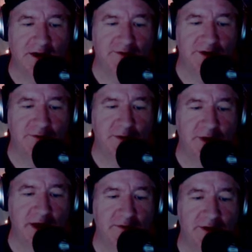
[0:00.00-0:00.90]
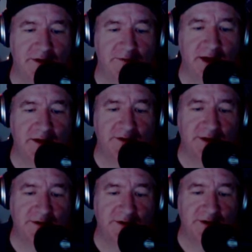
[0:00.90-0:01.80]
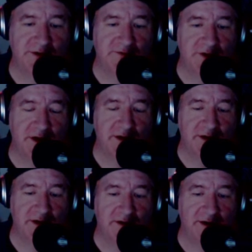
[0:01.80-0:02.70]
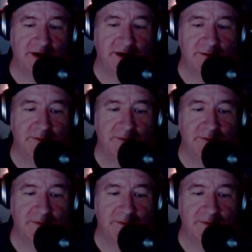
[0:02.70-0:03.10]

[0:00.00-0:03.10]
just replied with a smile and said, "Just afraid of the dark, you know?"